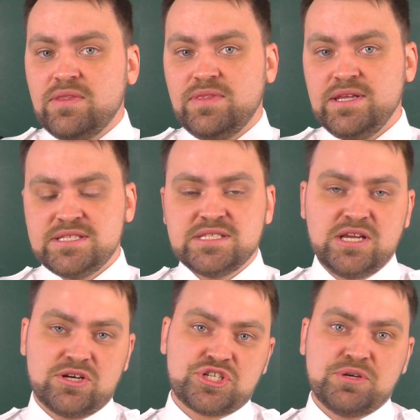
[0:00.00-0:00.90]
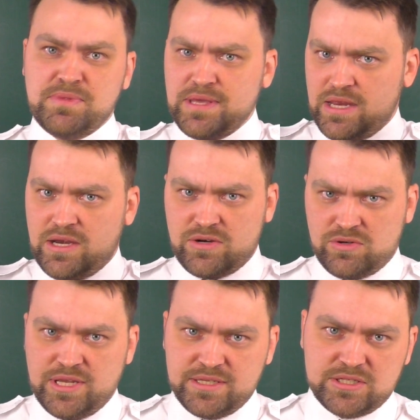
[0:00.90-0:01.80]
this airship, the
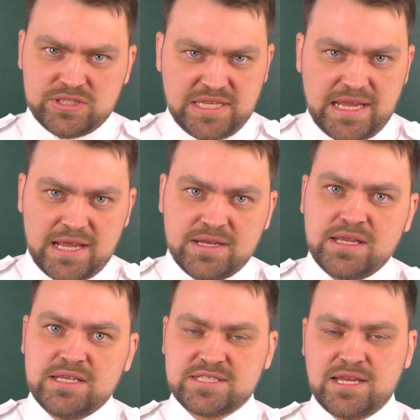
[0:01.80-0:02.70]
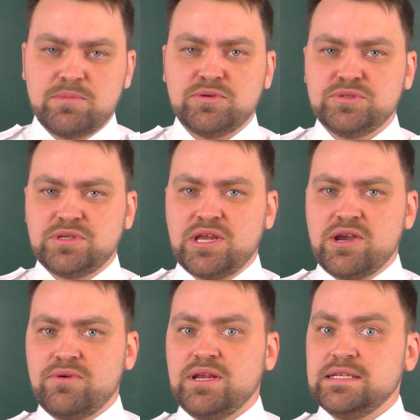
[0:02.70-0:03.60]
Airlander 10, is able to
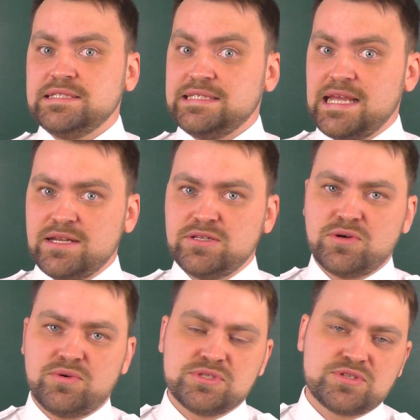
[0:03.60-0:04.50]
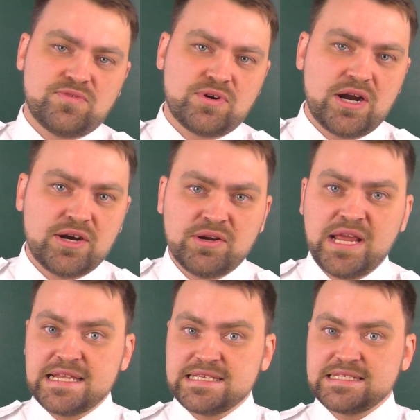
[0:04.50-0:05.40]
carry 10 tons of cargo
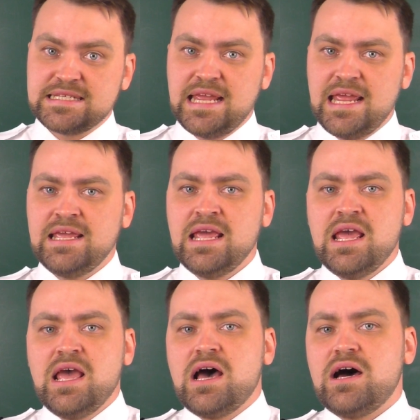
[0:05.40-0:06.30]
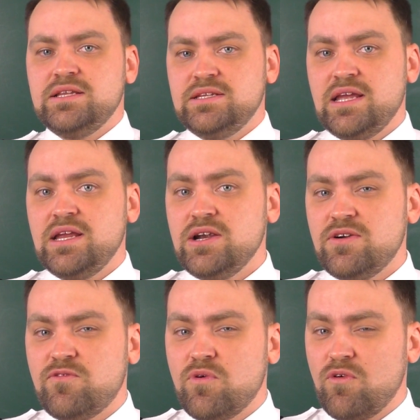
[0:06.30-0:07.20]
and stay in the
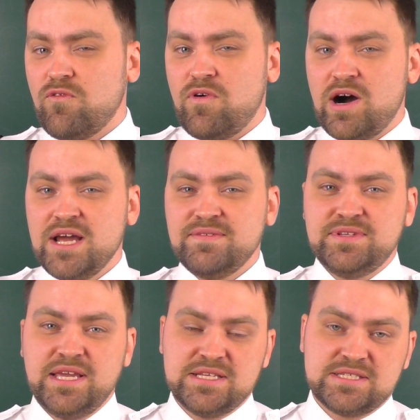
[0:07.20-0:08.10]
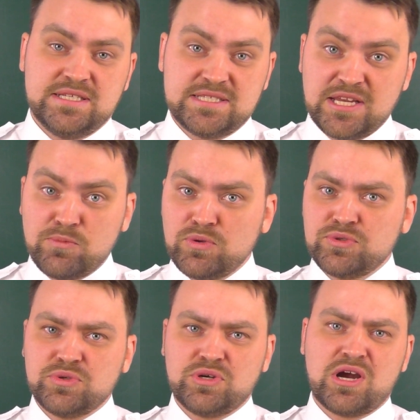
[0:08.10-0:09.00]
air for 5 days. It's able
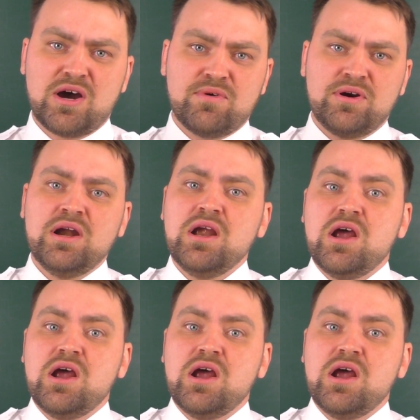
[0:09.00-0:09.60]
to cover